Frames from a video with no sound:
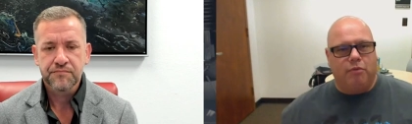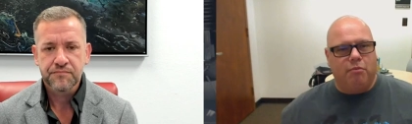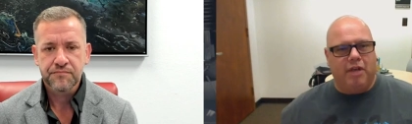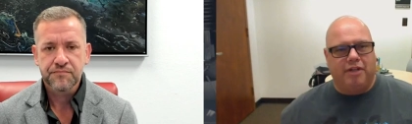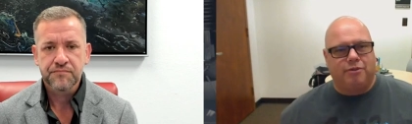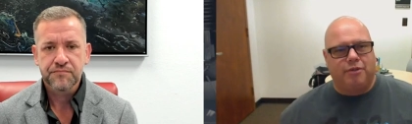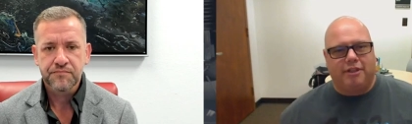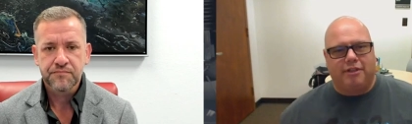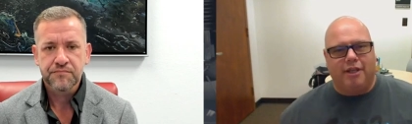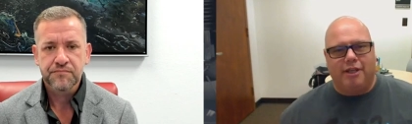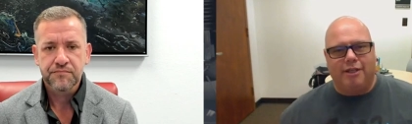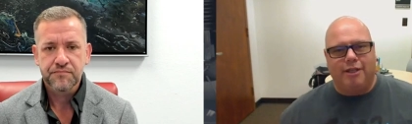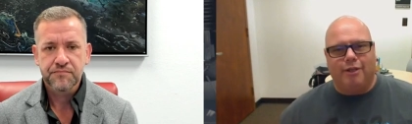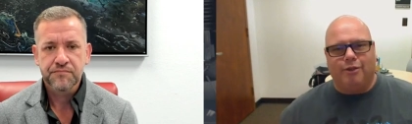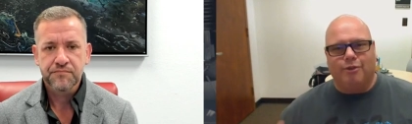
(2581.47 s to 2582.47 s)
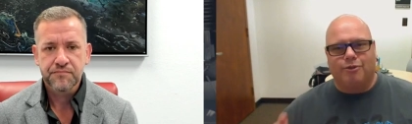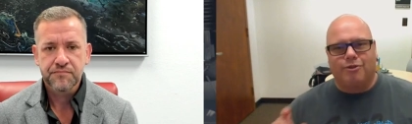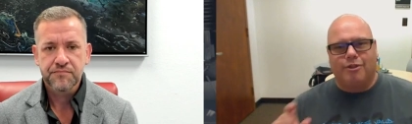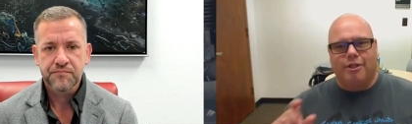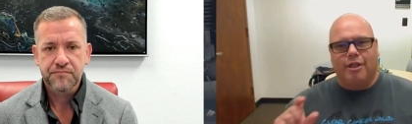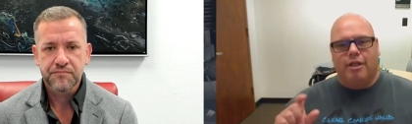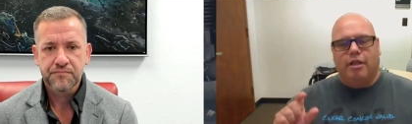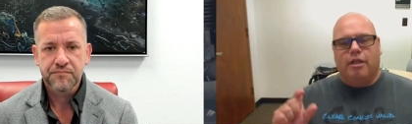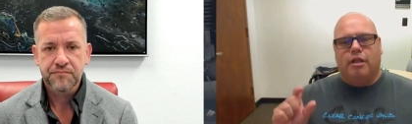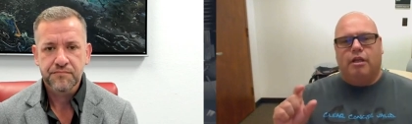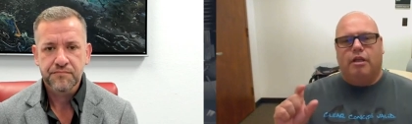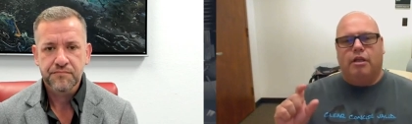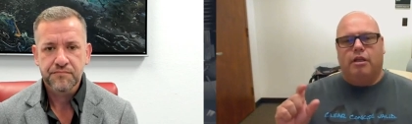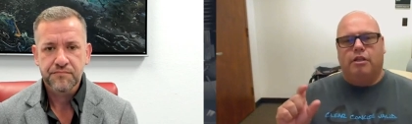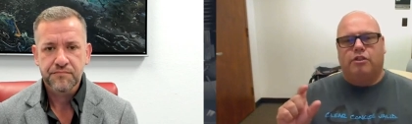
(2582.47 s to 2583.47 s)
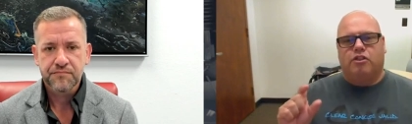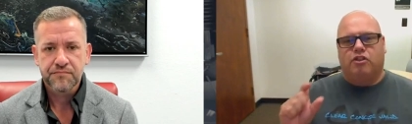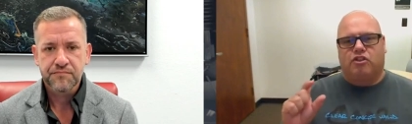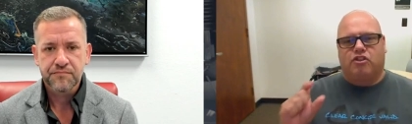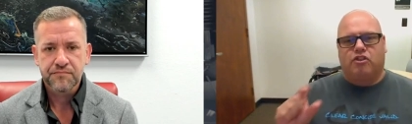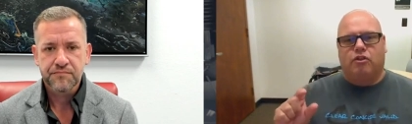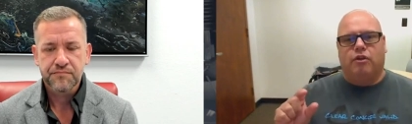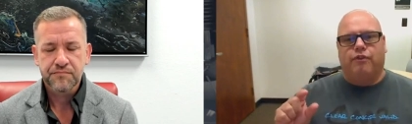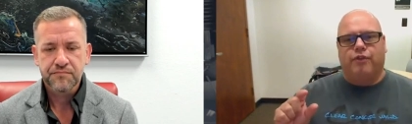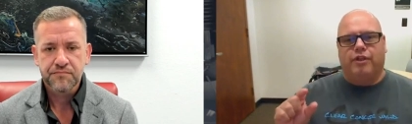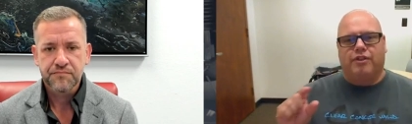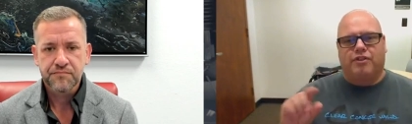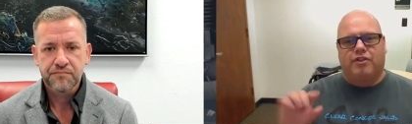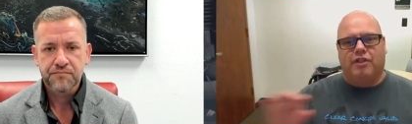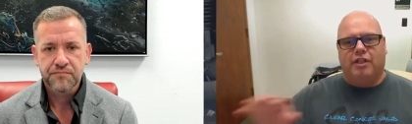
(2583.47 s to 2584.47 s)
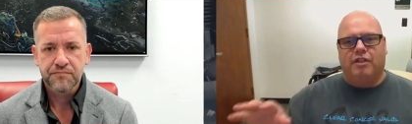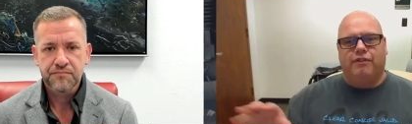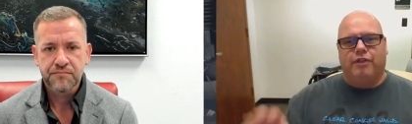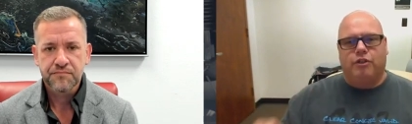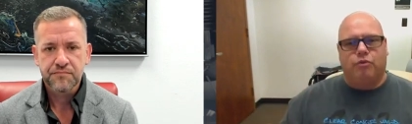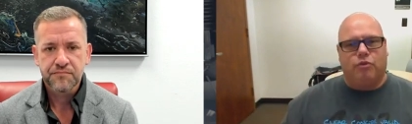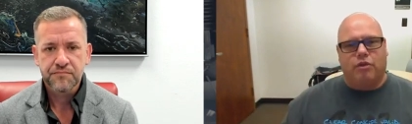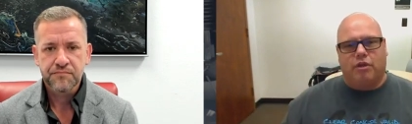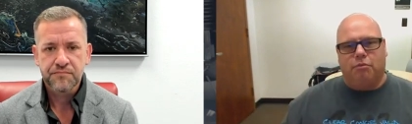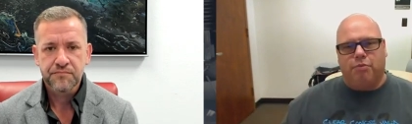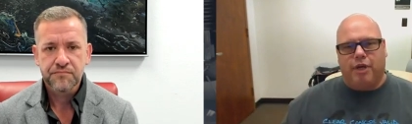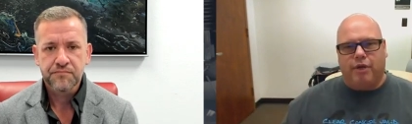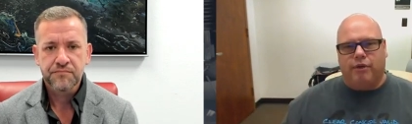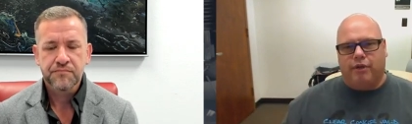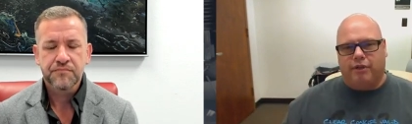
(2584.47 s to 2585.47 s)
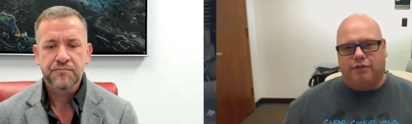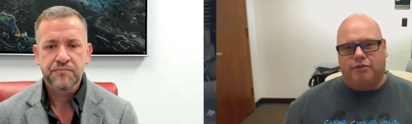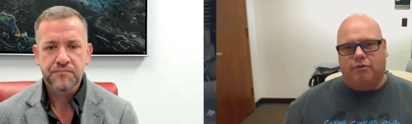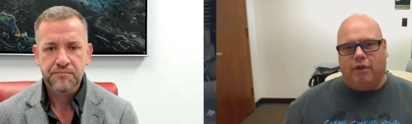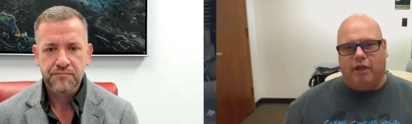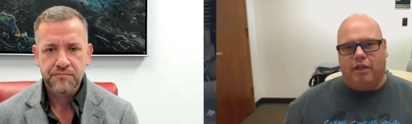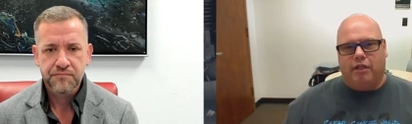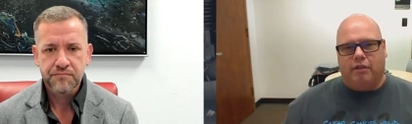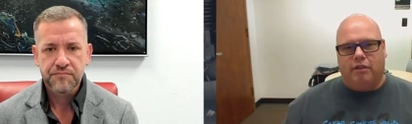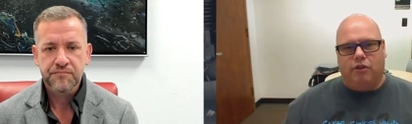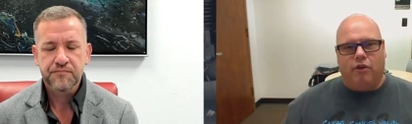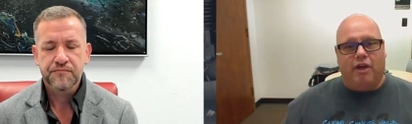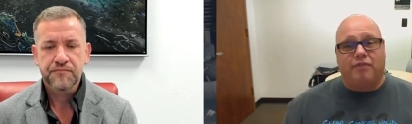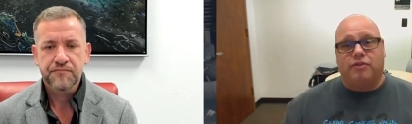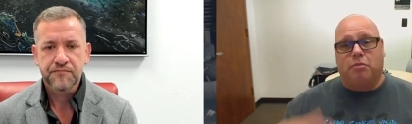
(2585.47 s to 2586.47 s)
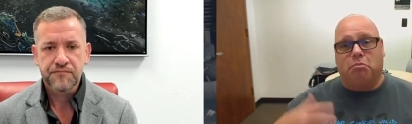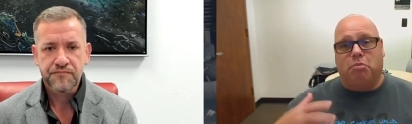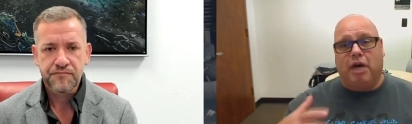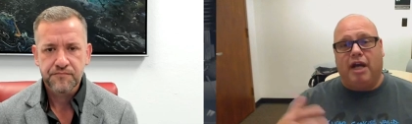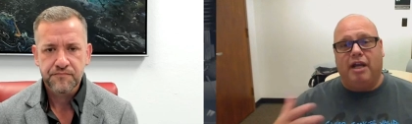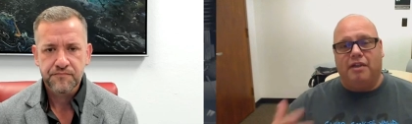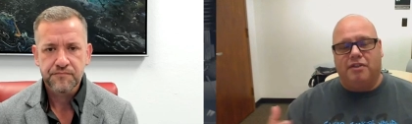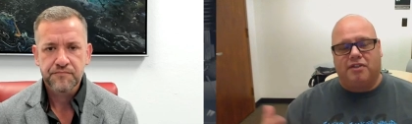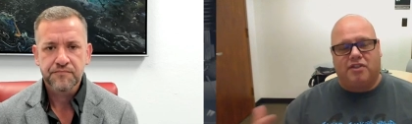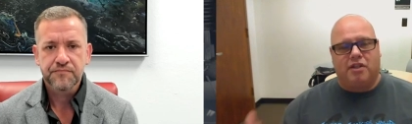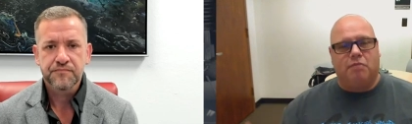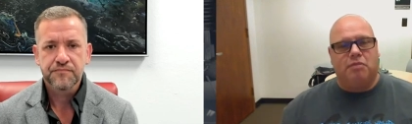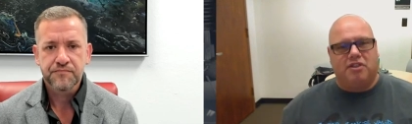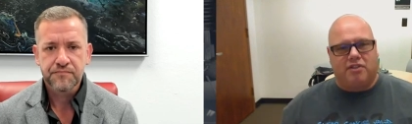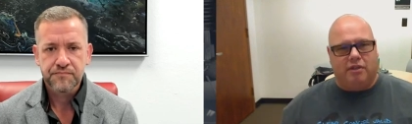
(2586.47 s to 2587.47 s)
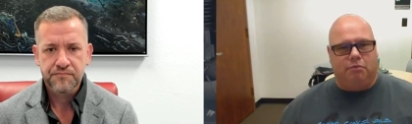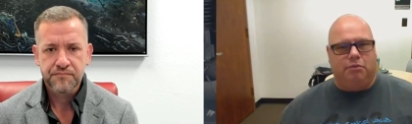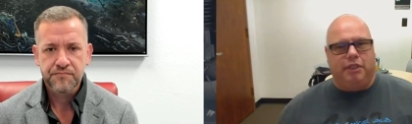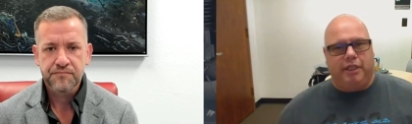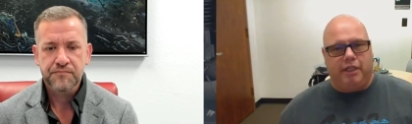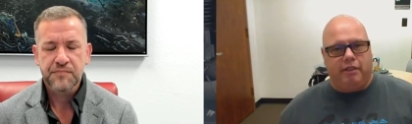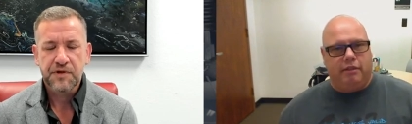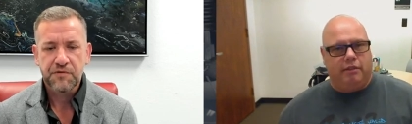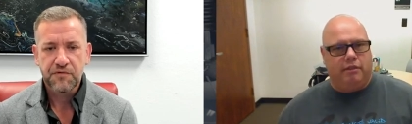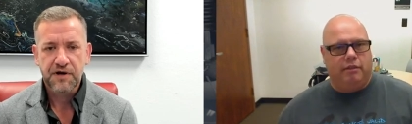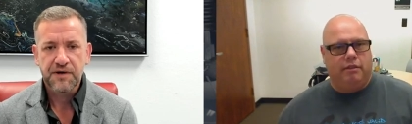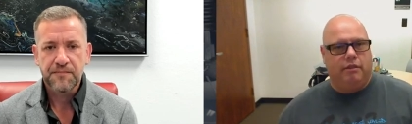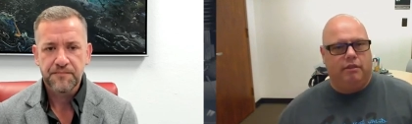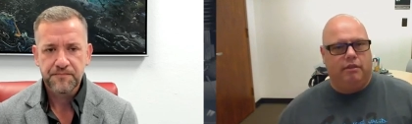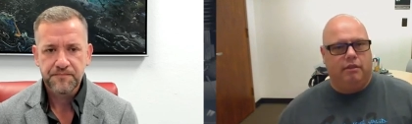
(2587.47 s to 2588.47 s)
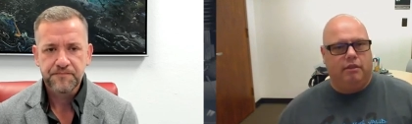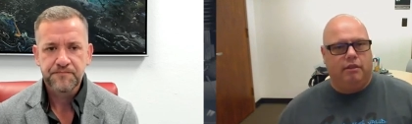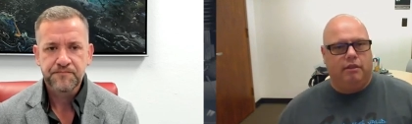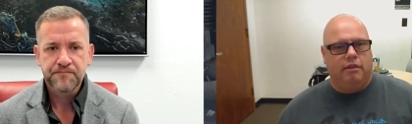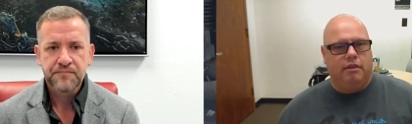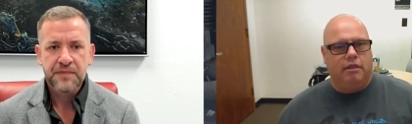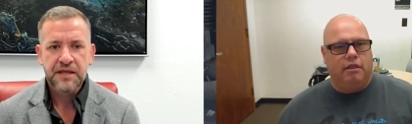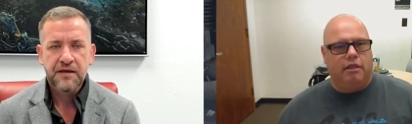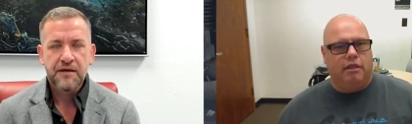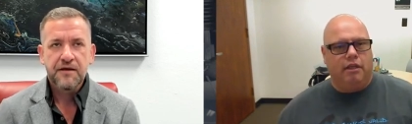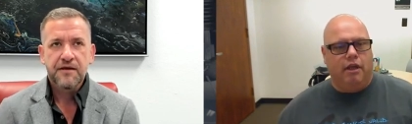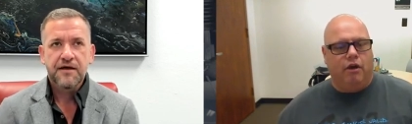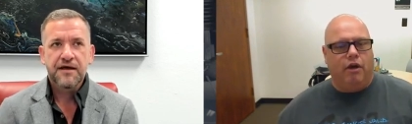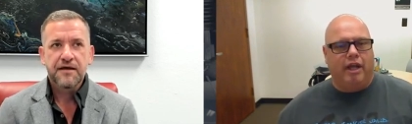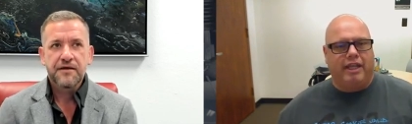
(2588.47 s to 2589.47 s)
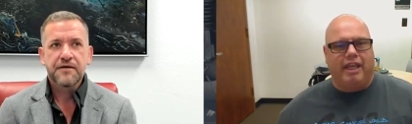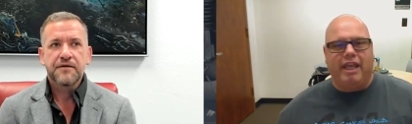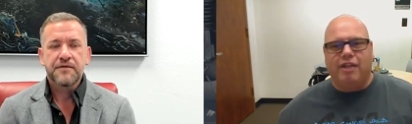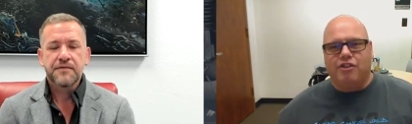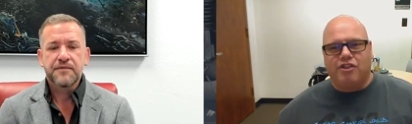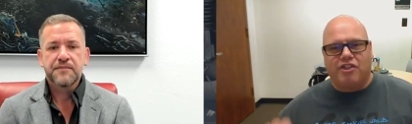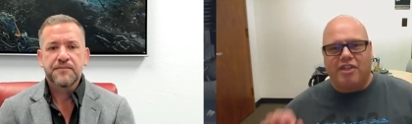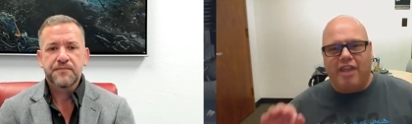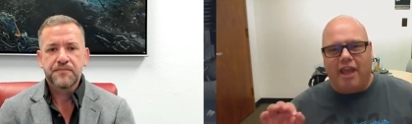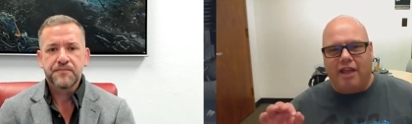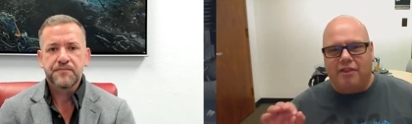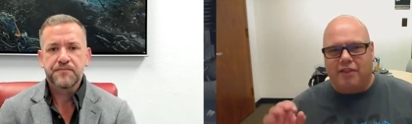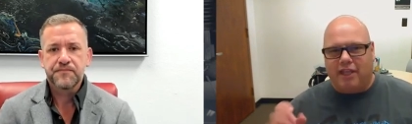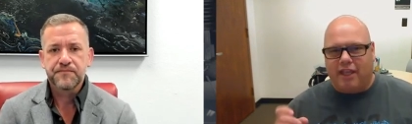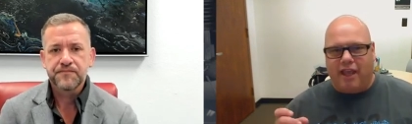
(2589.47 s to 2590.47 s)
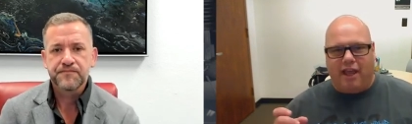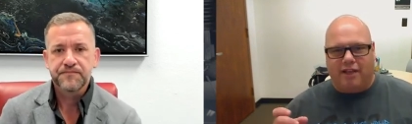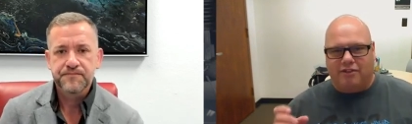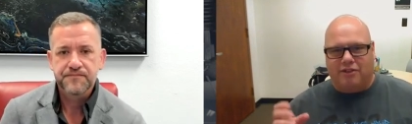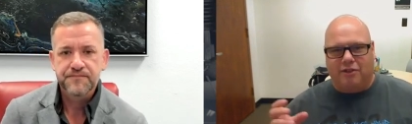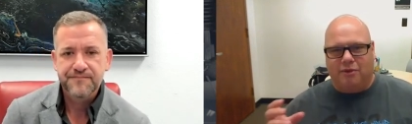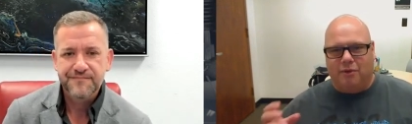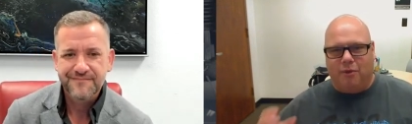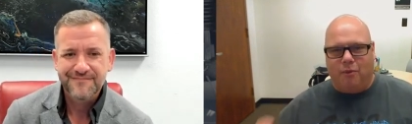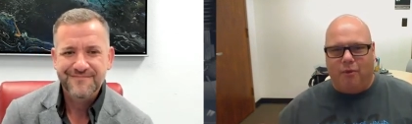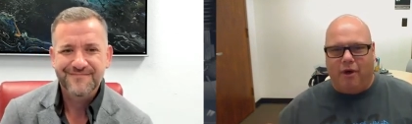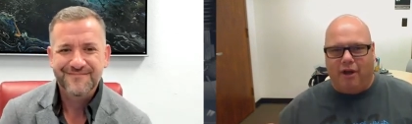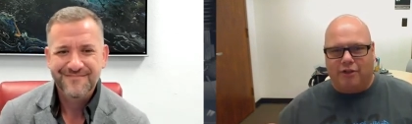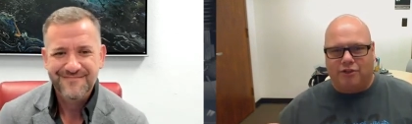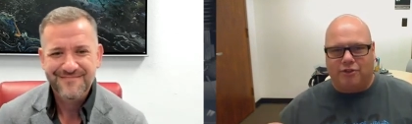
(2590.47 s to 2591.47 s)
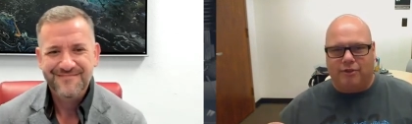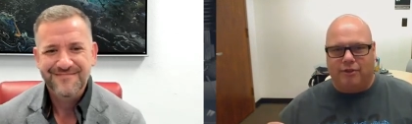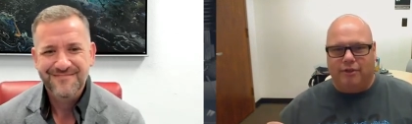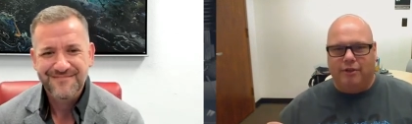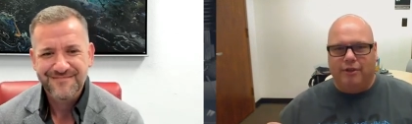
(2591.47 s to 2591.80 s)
Speaker 1: metric they used to service individual components right you have to buy the subassembly right you know i can't just get the gasket or the washer